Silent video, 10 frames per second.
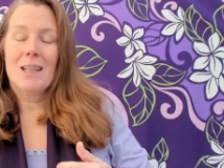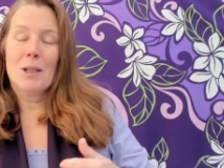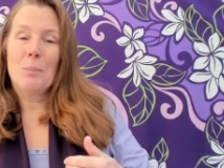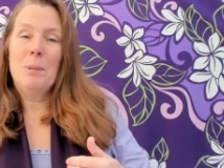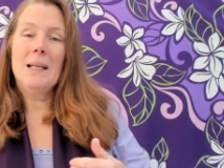
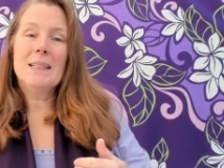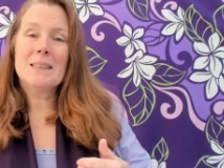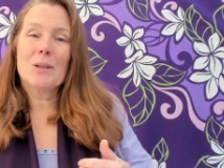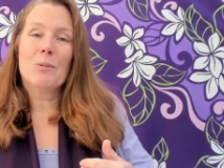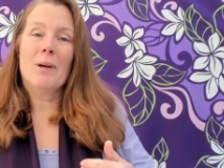in the
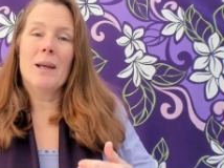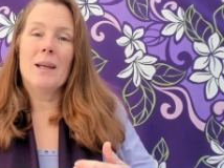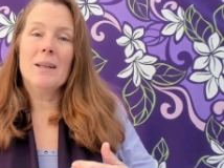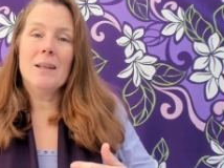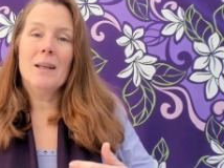pleasing
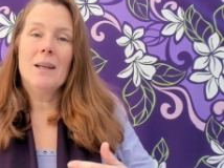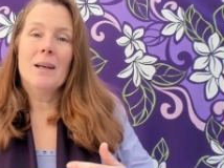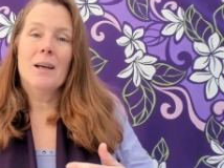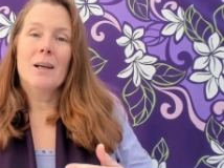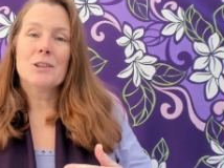way
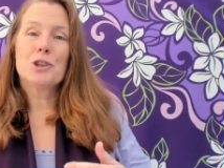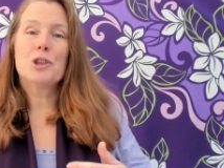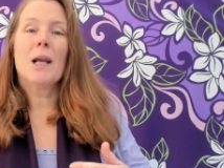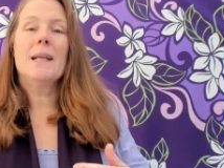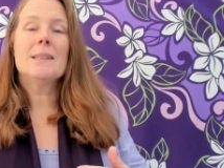
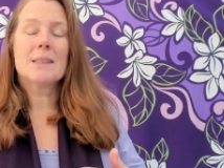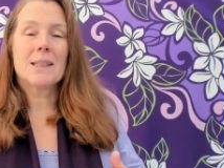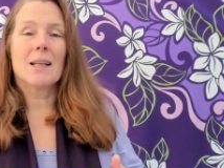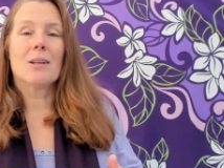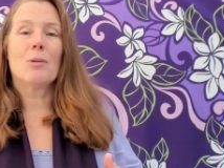
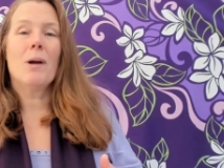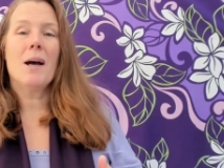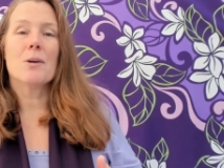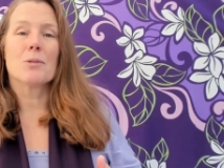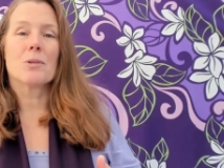changed that
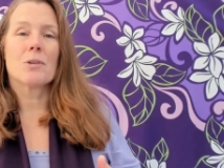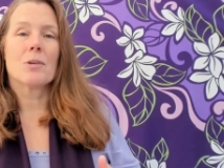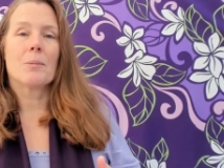around.